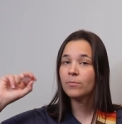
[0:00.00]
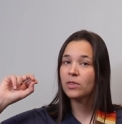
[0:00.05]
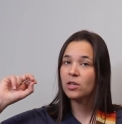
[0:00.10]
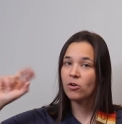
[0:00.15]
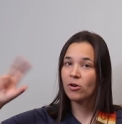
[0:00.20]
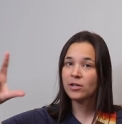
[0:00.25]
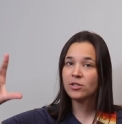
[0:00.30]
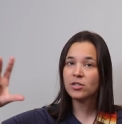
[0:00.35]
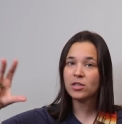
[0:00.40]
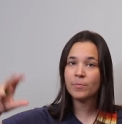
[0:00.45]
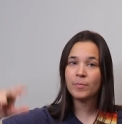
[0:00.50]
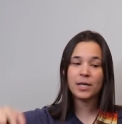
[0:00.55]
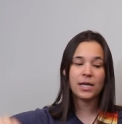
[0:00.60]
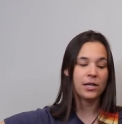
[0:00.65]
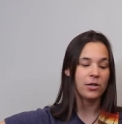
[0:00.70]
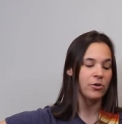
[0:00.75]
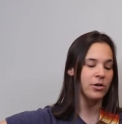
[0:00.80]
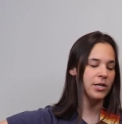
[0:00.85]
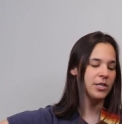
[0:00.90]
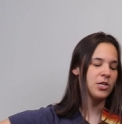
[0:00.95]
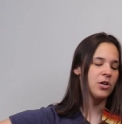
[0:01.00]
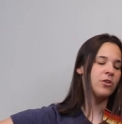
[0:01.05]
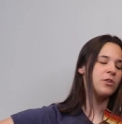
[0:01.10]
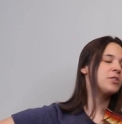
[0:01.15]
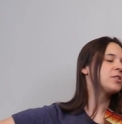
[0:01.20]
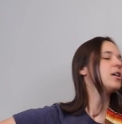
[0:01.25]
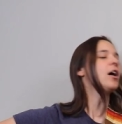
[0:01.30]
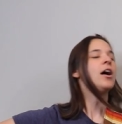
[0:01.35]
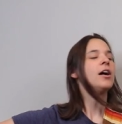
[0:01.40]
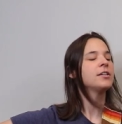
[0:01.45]
They're under the beginner guitar
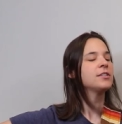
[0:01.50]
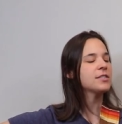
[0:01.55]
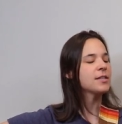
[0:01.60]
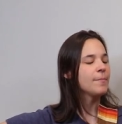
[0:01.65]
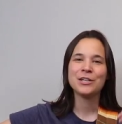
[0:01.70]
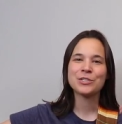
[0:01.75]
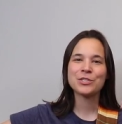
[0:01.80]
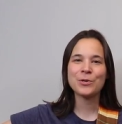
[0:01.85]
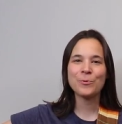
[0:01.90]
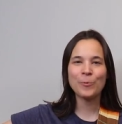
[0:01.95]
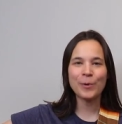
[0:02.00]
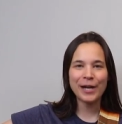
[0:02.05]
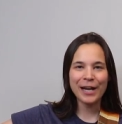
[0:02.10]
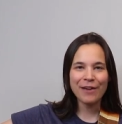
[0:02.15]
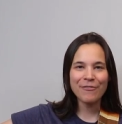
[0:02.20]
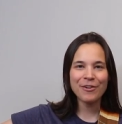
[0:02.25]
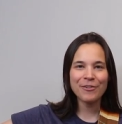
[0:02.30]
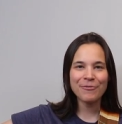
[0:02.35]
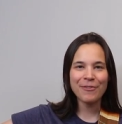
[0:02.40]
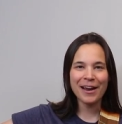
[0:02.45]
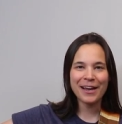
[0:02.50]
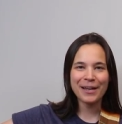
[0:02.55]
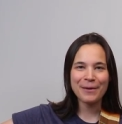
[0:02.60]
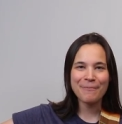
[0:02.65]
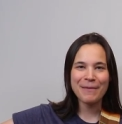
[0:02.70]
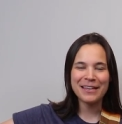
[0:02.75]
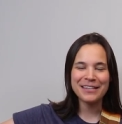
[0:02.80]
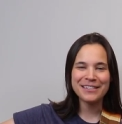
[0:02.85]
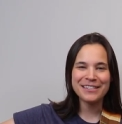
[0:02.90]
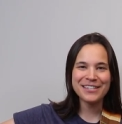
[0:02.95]
songs. So what I would
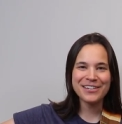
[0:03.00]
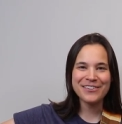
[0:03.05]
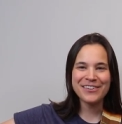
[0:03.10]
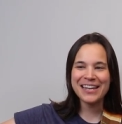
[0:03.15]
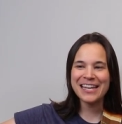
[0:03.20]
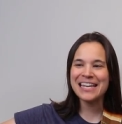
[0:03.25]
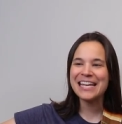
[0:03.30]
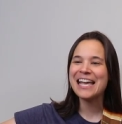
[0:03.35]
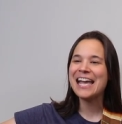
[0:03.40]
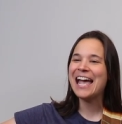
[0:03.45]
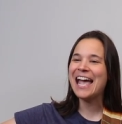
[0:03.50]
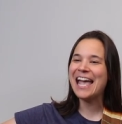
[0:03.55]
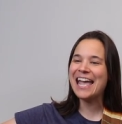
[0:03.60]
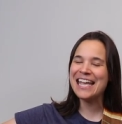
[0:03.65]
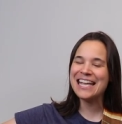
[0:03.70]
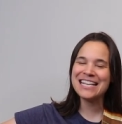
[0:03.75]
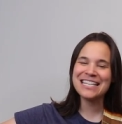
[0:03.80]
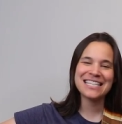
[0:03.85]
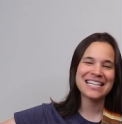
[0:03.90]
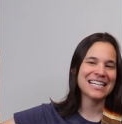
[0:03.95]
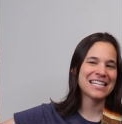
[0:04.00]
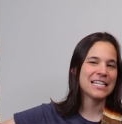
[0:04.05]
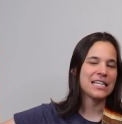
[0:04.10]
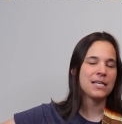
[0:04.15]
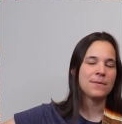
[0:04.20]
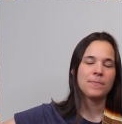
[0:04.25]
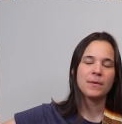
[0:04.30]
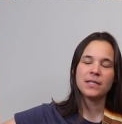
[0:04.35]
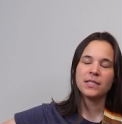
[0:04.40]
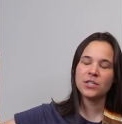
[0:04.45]
recommend doing is
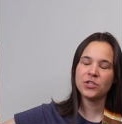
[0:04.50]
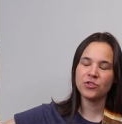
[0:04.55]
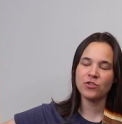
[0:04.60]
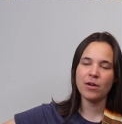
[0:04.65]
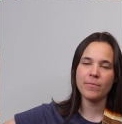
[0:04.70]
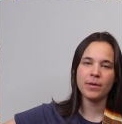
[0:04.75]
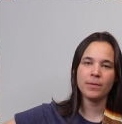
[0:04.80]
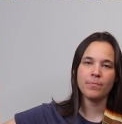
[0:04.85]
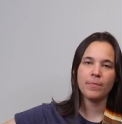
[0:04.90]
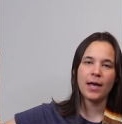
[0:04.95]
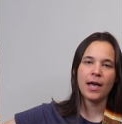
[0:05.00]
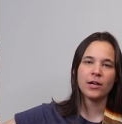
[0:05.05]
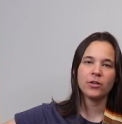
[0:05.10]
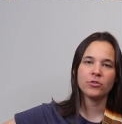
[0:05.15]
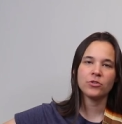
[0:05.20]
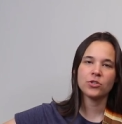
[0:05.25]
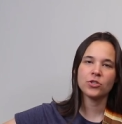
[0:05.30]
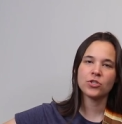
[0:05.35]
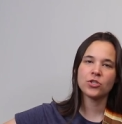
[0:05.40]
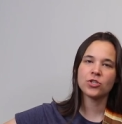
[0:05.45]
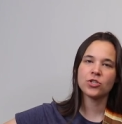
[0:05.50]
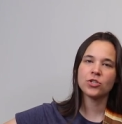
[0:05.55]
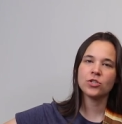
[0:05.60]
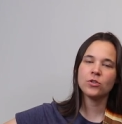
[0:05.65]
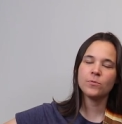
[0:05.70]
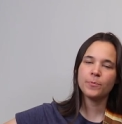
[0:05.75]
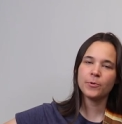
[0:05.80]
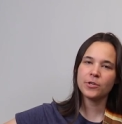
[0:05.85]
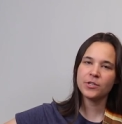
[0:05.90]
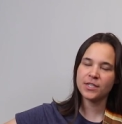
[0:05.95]
keeping the strumming pattern
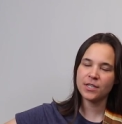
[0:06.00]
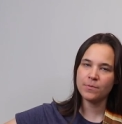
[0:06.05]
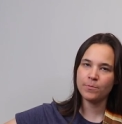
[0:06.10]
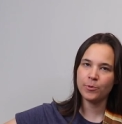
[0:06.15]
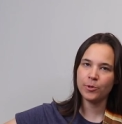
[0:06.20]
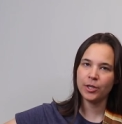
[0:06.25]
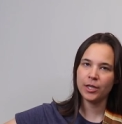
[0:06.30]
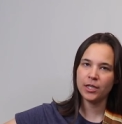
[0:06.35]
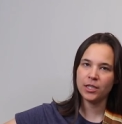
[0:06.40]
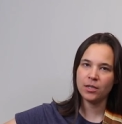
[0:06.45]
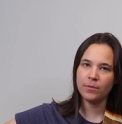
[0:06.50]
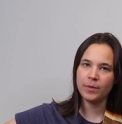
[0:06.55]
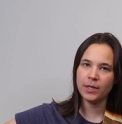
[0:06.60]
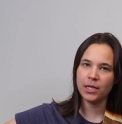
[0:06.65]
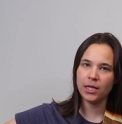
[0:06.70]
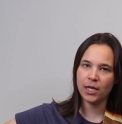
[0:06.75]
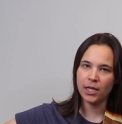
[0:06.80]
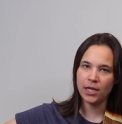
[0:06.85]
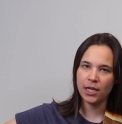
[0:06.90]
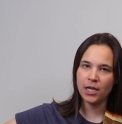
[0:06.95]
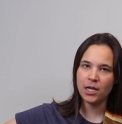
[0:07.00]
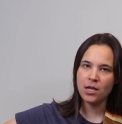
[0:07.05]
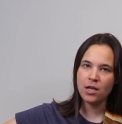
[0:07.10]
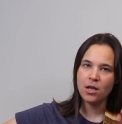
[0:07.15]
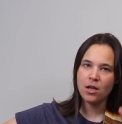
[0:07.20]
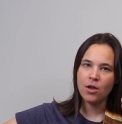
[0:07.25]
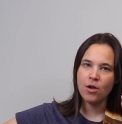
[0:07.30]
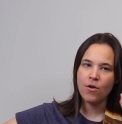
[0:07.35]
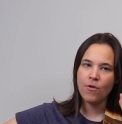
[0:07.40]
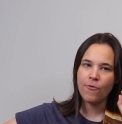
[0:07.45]
super simple in the beginning.
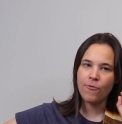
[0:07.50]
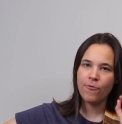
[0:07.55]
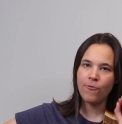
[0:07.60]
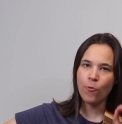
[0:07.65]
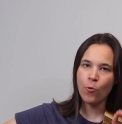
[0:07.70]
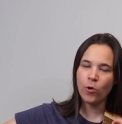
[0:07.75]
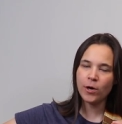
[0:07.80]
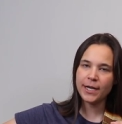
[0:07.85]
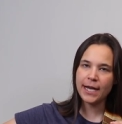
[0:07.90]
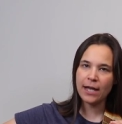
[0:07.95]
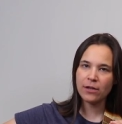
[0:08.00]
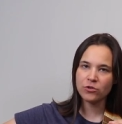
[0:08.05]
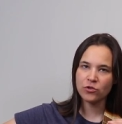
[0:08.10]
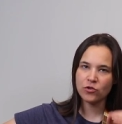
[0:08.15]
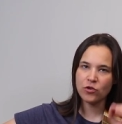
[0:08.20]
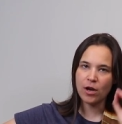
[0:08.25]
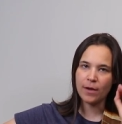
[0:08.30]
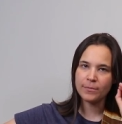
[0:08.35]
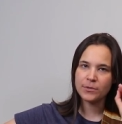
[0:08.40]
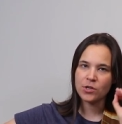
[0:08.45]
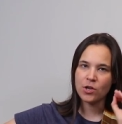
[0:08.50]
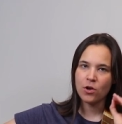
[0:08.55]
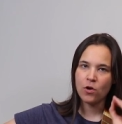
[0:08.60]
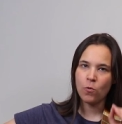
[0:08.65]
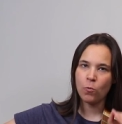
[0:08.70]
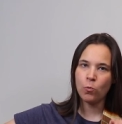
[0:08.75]
Four down strums.